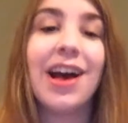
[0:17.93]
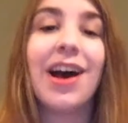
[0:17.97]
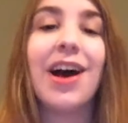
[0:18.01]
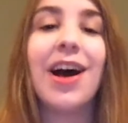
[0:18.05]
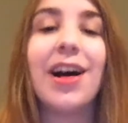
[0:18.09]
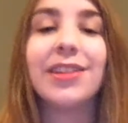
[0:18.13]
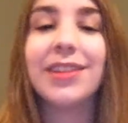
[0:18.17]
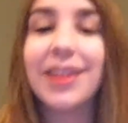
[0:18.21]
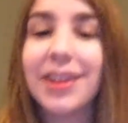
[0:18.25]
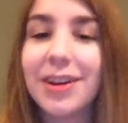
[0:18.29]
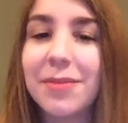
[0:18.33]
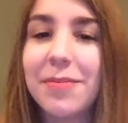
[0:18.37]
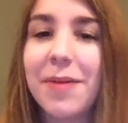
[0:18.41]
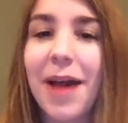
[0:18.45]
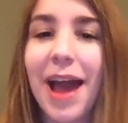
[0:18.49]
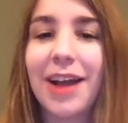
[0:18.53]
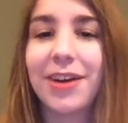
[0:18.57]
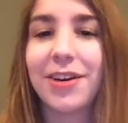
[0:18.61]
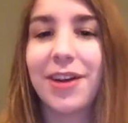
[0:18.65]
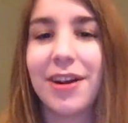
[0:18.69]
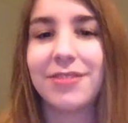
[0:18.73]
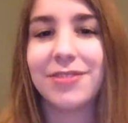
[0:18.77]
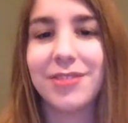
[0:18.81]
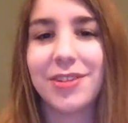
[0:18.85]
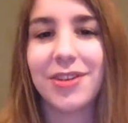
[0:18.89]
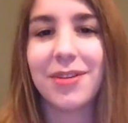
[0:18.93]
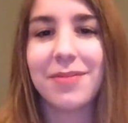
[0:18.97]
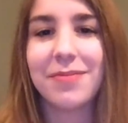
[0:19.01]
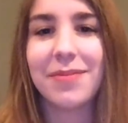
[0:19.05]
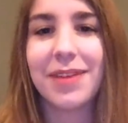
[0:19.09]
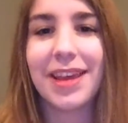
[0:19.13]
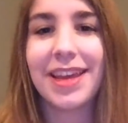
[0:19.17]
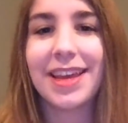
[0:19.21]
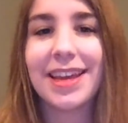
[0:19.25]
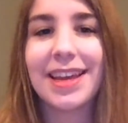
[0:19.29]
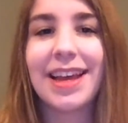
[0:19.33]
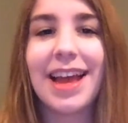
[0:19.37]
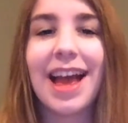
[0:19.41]
A little background on
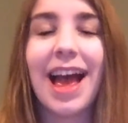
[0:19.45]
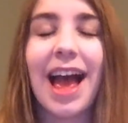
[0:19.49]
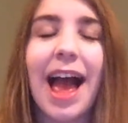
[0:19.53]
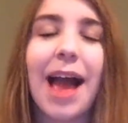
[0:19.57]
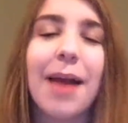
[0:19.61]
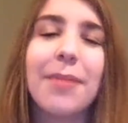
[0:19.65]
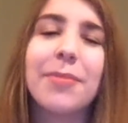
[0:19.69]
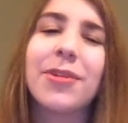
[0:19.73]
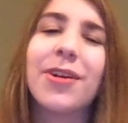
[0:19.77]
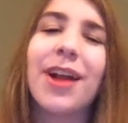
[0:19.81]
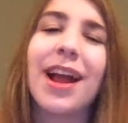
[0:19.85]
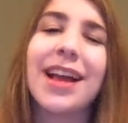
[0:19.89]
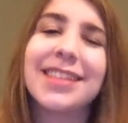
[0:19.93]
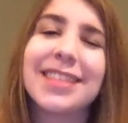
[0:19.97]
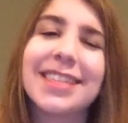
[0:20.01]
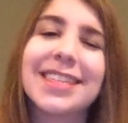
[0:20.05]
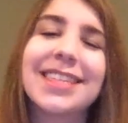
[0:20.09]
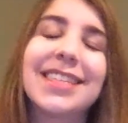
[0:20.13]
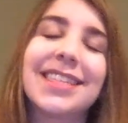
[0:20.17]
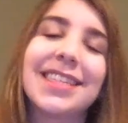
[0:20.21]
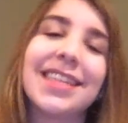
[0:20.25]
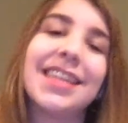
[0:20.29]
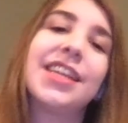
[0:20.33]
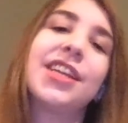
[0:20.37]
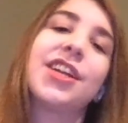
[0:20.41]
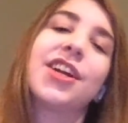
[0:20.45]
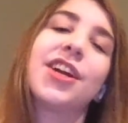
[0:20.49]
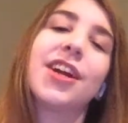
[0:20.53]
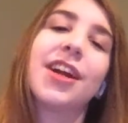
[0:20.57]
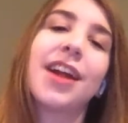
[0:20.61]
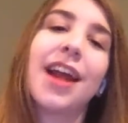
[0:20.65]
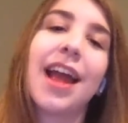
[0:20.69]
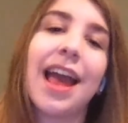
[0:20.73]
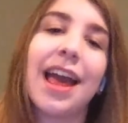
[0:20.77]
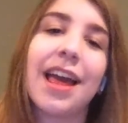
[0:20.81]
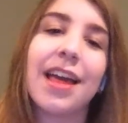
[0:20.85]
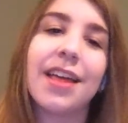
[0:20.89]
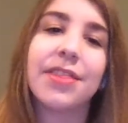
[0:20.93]
me I'm a rising senior
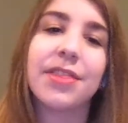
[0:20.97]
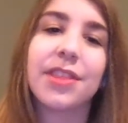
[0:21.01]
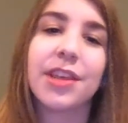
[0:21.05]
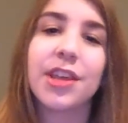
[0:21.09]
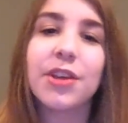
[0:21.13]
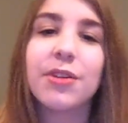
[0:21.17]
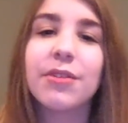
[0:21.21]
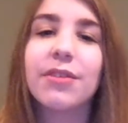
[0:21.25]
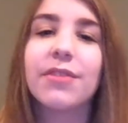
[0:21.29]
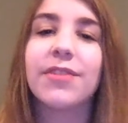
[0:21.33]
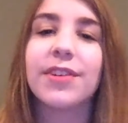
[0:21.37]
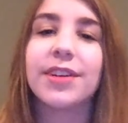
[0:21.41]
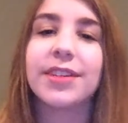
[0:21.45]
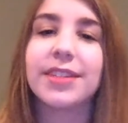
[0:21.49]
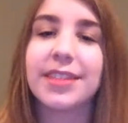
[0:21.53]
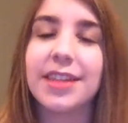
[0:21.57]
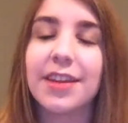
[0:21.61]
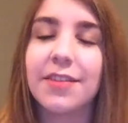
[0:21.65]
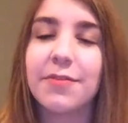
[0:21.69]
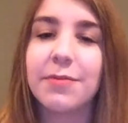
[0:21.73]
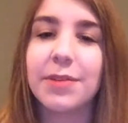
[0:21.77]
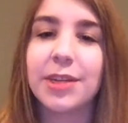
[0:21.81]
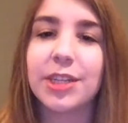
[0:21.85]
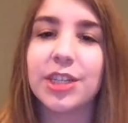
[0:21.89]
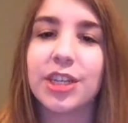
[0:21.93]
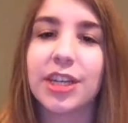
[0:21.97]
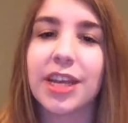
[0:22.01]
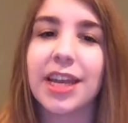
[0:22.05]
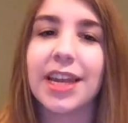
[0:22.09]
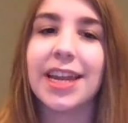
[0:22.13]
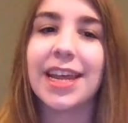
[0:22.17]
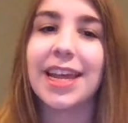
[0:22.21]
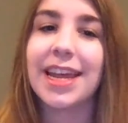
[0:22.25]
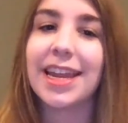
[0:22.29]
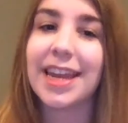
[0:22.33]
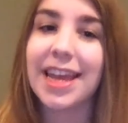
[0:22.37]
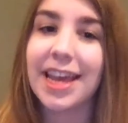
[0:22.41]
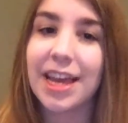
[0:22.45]
at the University of Michigan
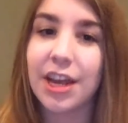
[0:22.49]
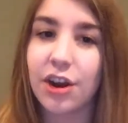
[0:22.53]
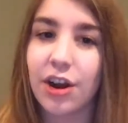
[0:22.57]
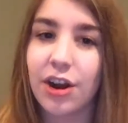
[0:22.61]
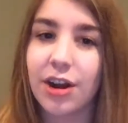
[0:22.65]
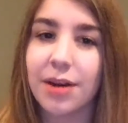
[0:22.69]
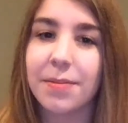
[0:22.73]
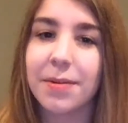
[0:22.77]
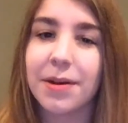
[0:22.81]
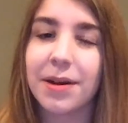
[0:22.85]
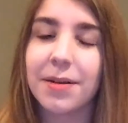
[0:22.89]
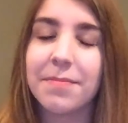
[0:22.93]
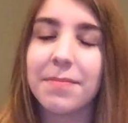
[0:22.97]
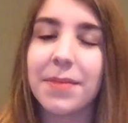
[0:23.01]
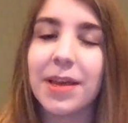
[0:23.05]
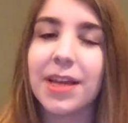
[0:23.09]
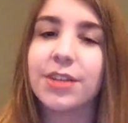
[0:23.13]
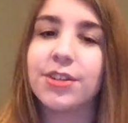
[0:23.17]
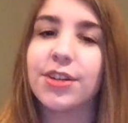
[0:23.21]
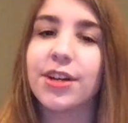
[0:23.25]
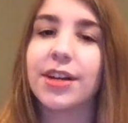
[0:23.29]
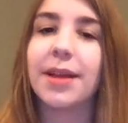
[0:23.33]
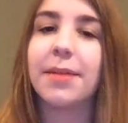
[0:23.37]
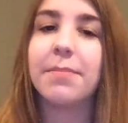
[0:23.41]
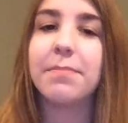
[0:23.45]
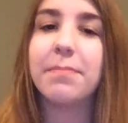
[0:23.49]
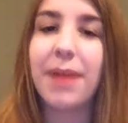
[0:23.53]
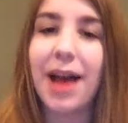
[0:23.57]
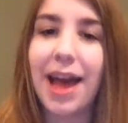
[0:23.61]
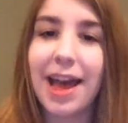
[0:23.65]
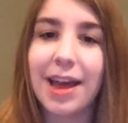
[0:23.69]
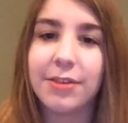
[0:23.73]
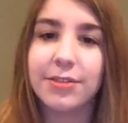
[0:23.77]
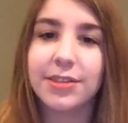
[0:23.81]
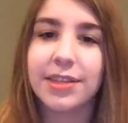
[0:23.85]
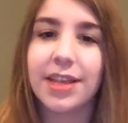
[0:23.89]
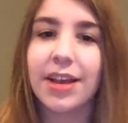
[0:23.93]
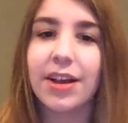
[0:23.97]
in Ann Arbor, majoring in
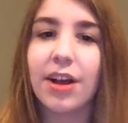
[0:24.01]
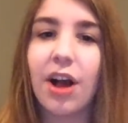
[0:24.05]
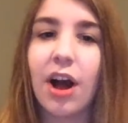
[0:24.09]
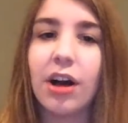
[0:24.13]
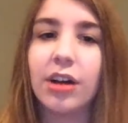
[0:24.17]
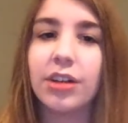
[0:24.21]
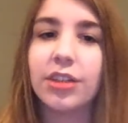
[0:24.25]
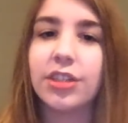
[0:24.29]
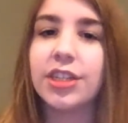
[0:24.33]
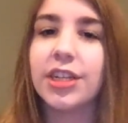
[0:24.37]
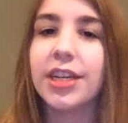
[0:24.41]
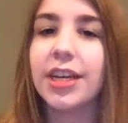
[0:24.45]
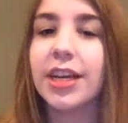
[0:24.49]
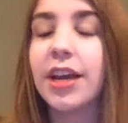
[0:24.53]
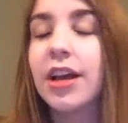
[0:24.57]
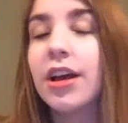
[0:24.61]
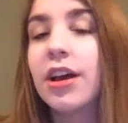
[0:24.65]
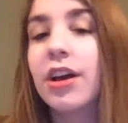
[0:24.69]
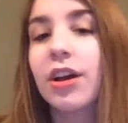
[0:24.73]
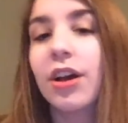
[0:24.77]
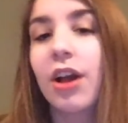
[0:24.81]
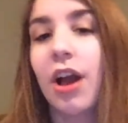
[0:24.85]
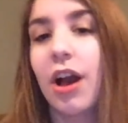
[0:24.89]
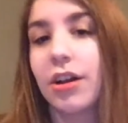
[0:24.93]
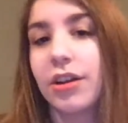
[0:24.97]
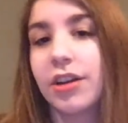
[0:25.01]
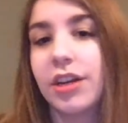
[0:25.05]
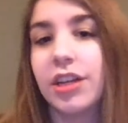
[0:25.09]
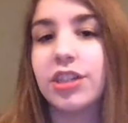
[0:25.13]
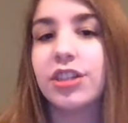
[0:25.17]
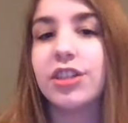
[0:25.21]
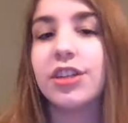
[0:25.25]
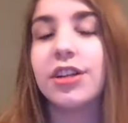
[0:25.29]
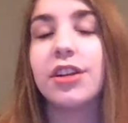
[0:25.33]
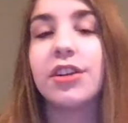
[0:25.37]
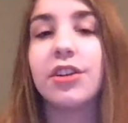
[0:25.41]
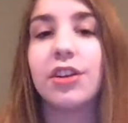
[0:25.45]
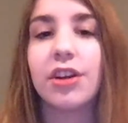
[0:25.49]
biopsychology,
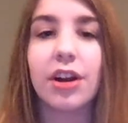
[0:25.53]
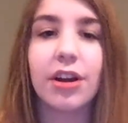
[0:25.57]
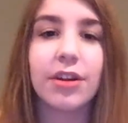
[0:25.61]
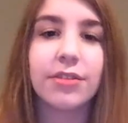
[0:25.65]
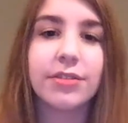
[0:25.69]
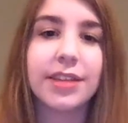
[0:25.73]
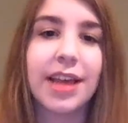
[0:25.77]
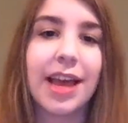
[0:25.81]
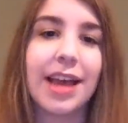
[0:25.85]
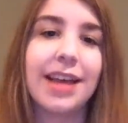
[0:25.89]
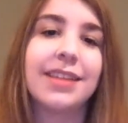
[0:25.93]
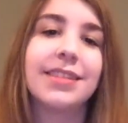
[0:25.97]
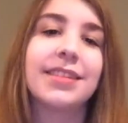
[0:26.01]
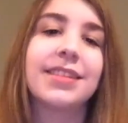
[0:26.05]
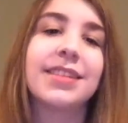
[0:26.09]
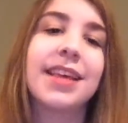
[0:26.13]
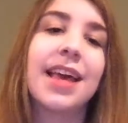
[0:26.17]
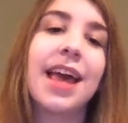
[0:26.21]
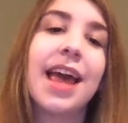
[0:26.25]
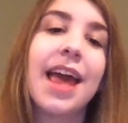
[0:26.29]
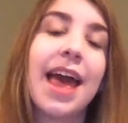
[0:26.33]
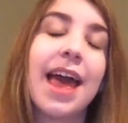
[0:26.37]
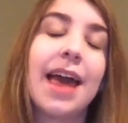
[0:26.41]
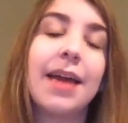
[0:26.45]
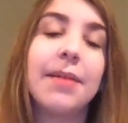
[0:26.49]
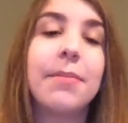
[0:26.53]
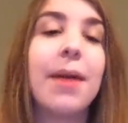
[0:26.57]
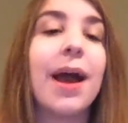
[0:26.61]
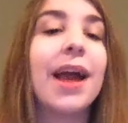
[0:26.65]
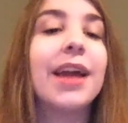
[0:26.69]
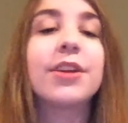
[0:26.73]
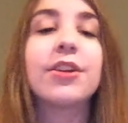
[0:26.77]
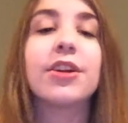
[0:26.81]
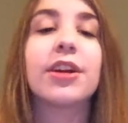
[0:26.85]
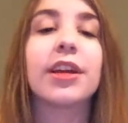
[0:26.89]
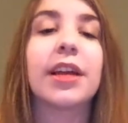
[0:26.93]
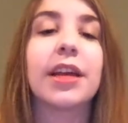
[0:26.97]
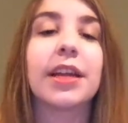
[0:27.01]
cognition and neuroscience, and
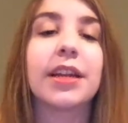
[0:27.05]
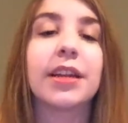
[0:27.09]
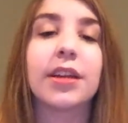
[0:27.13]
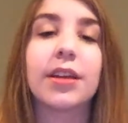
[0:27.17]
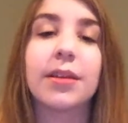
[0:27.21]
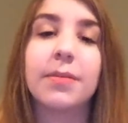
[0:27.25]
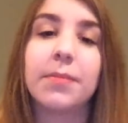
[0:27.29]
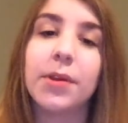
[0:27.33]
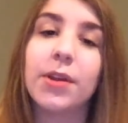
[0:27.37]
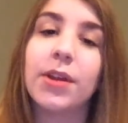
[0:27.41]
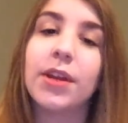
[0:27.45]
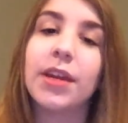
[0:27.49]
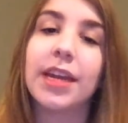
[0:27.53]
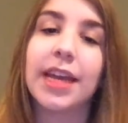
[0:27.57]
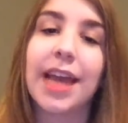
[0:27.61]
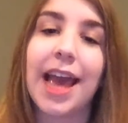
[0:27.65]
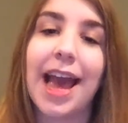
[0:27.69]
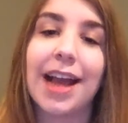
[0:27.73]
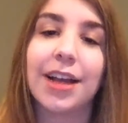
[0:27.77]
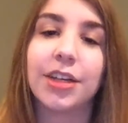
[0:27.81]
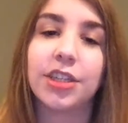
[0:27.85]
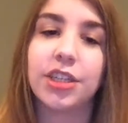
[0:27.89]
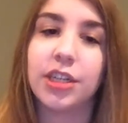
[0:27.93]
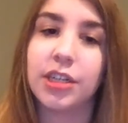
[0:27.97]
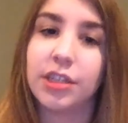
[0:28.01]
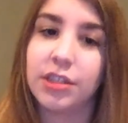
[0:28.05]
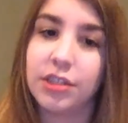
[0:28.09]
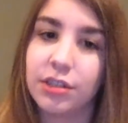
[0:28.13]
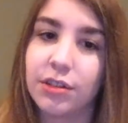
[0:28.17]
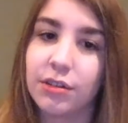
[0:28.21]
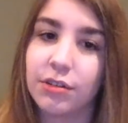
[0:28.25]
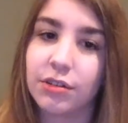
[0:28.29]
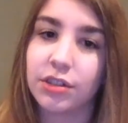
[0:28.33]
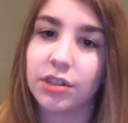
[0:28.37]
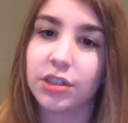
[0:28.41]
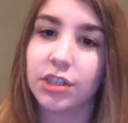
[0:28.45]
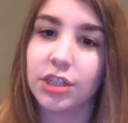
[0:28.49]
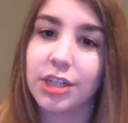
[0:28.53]
minoring in community action and
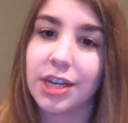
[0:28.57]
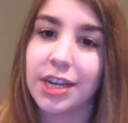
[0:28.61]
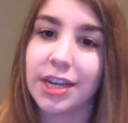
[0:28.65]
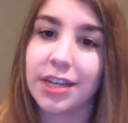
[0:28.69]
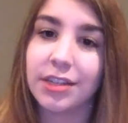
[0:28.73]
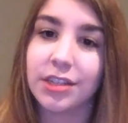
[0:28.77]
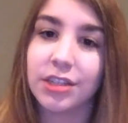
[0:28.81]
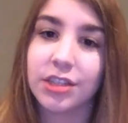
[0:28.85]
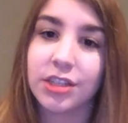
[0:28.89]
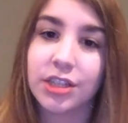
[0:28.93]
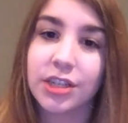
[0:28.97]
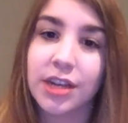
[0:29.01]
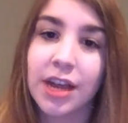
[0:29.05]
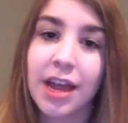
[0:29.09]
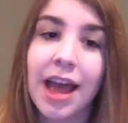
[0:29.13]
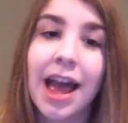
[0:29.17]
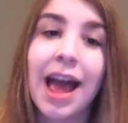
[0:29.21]
social change.